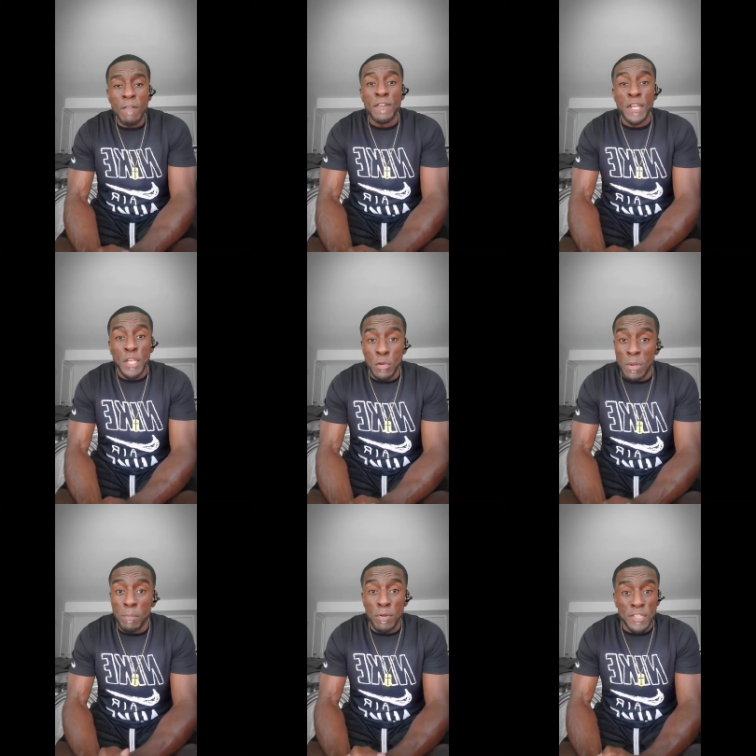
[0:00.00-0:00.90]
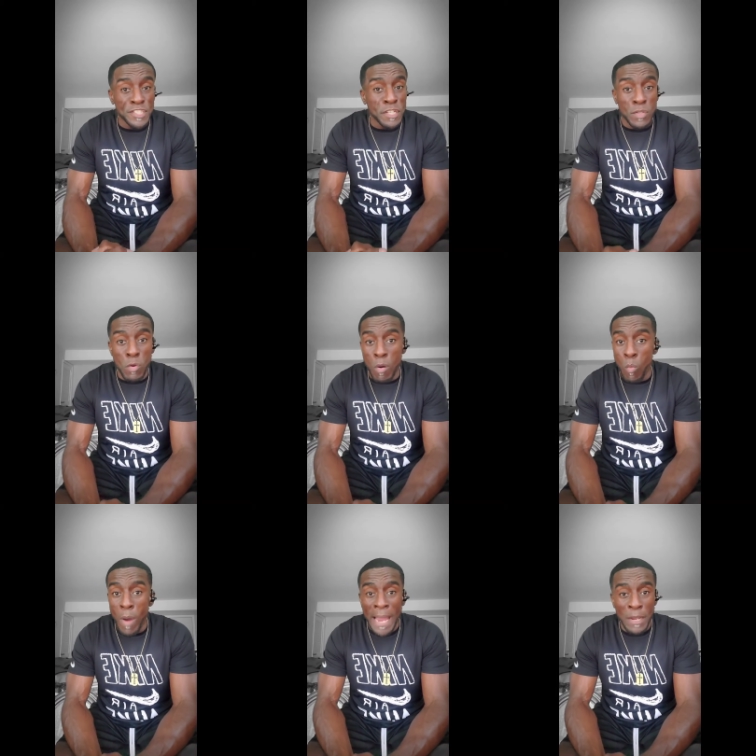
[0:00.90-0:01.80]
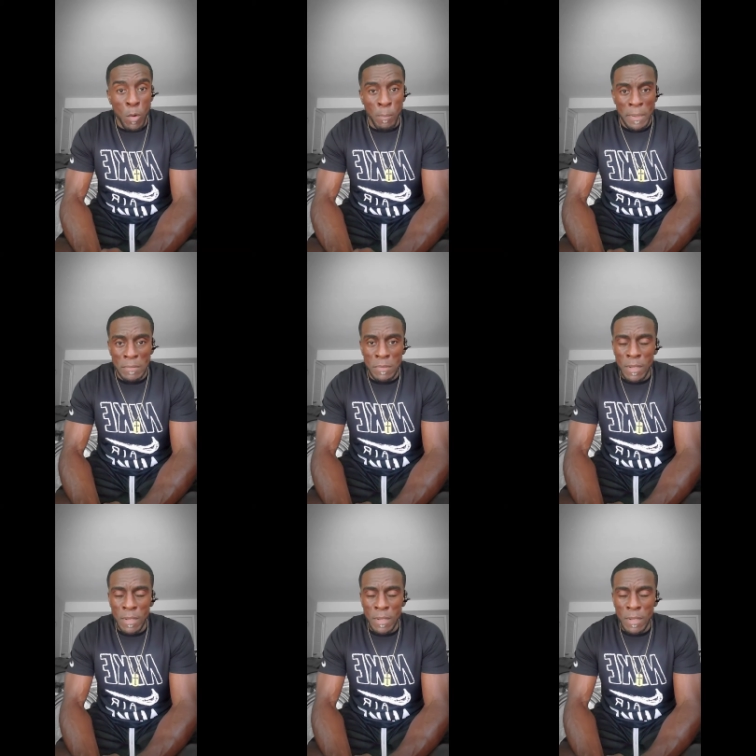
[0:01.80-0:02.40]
for you to push the door wide open.